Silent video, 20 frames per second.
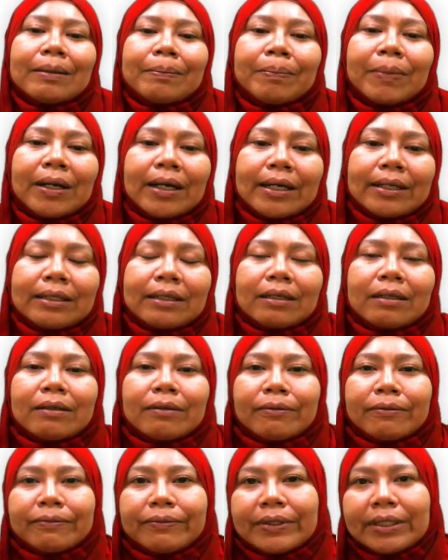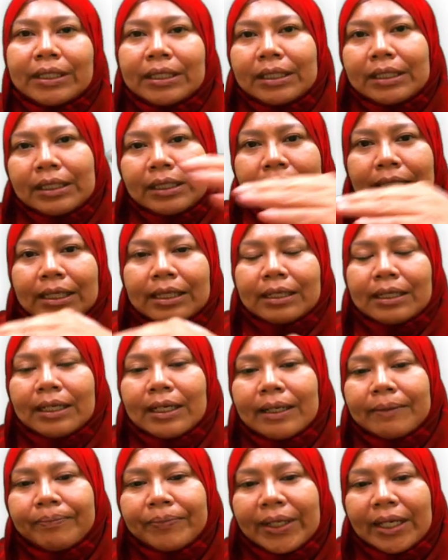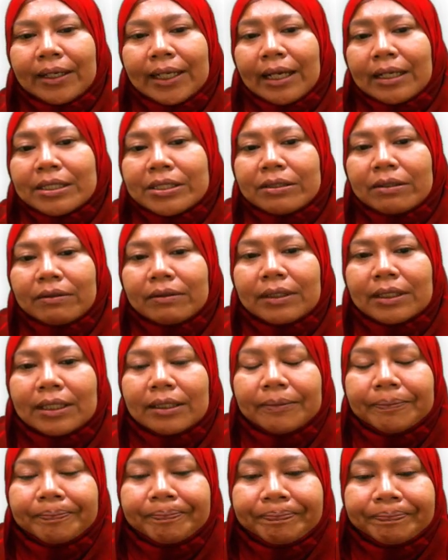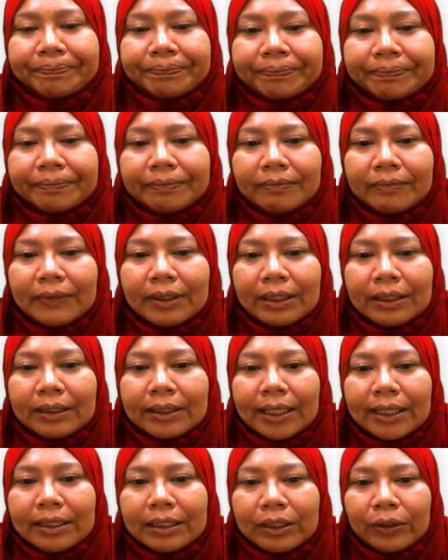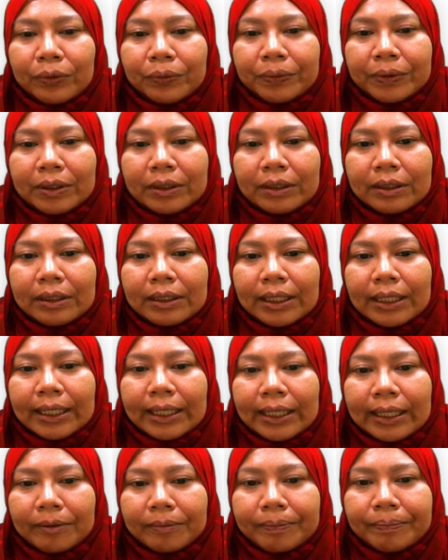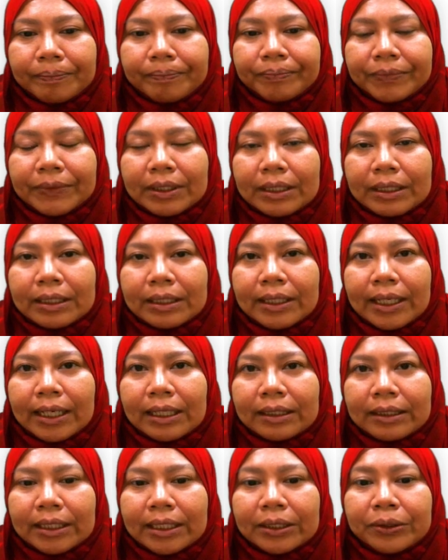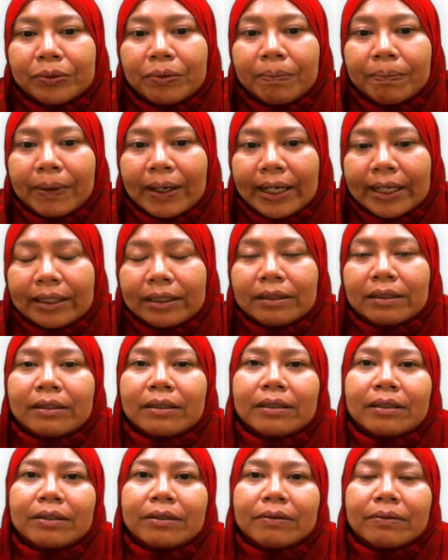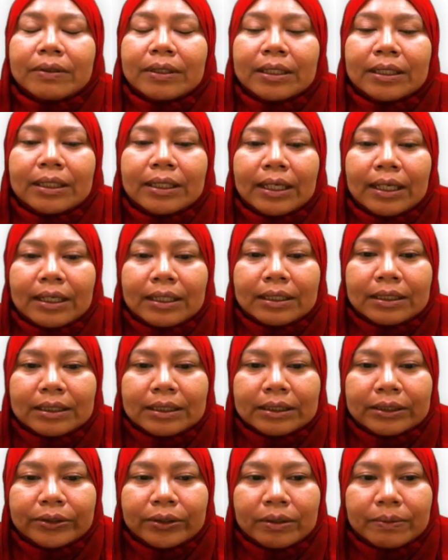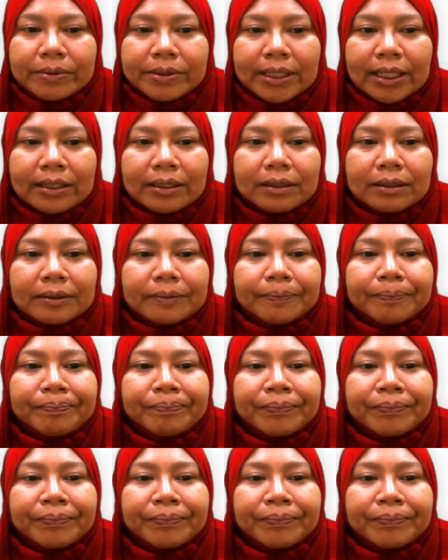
part of the an axon, yeah, that will help La to bind to the sodium channel.